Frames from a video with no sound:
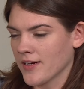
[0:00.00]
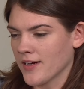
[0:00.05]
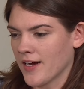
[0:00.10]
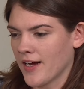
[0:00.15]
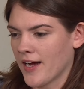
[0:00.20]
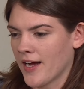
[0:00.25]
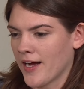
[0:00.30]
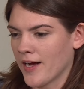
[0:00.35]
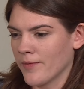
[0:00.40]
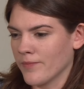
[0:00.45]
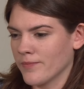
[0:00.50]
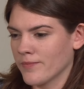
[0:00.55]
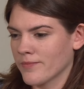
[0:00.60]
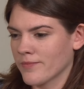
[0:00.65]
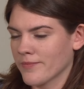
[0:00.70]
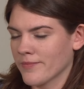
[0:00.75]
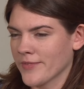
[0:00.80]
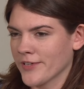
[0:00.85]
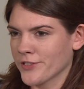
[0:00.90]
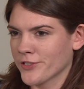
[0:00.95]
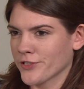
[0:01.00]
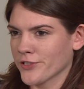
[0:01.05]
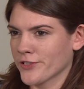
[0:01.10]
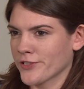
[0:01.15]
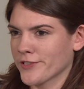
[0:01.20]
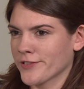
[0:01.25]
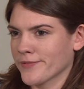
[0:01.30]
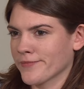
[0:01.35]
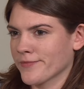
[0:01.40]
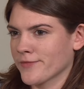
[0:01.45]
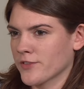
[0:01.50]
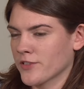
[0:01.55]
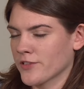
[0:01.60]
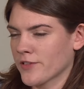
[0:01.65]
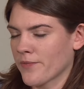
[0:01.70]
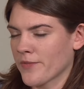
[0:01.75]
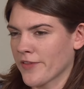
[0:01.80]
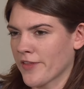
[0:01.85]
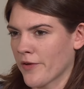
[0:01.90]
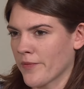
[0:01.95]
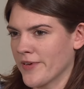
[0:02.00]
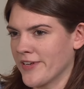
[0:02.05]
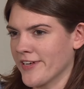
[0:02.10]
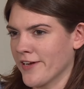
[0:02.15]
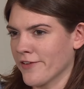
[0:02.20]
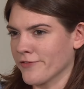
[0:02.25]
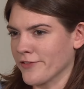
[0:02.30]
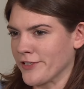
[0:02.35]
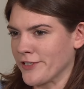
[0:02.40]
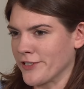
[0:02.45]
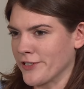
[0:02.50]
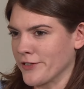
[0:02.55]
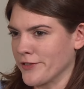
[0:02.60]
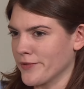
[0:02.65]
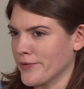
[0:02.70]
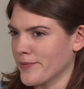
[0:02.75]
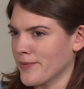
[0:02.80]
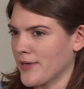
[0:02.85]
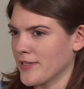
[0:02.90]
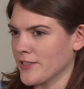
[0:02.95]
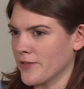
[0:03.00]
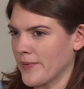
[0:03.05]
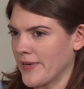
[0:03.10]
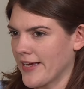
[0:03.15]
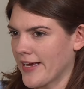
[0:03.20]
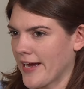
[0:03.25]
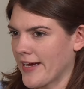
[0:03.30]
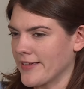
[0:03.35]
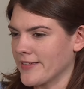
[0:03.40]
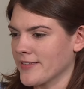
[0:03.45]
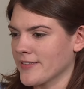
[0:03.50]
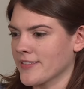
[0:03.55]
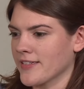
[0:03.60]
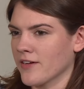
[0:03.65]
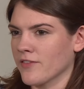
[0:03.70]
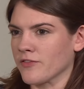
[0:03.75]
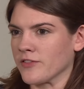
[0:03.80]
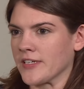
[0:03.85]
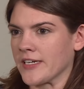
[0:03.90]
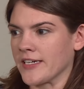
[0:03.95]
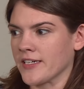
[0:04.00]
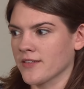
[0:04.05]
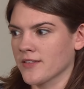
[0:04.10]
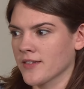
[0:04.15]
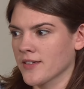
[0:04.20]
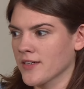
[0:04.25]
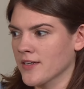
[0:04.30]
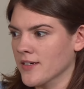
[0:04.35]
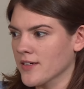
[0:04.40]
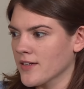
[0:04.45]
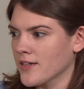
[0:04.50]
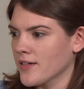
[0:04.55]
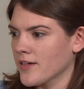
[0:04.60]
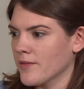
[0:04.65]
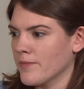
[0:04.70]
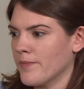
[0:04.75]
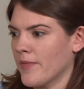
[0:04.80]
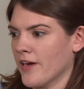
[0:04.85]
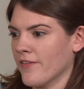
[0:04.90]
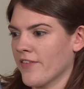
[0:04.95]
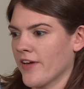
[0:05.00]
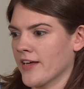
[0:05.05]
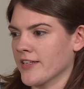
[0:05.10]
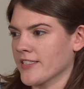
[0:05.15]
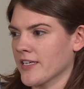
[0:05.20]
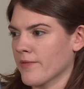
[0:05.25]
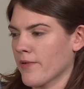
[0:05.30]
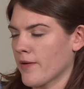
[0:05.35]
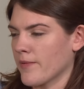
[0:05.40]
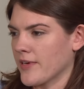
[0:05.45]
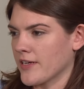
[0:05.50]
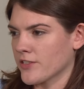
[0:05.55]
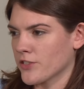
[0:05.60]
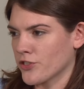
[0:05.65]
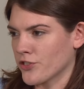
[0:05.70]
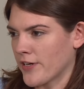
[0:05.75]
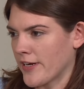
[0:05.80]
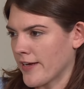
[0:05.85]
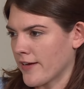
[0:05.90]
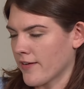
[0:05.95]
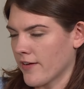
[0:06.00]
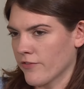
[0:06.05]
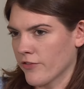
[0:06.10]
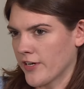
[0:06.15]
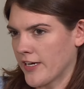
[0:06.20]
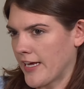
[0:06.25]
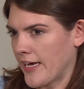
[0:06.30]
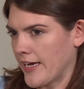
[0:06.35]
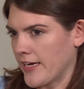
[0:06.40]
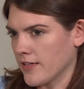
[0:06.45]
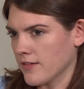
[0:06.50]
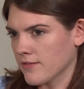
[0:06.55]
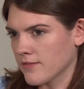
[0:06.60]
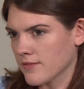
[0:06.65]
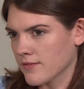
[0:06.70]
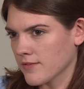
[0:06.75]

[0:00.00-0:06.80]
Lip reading: It's just something that we definitely do on the weekends, definitely. My fiance probably has a drink every day.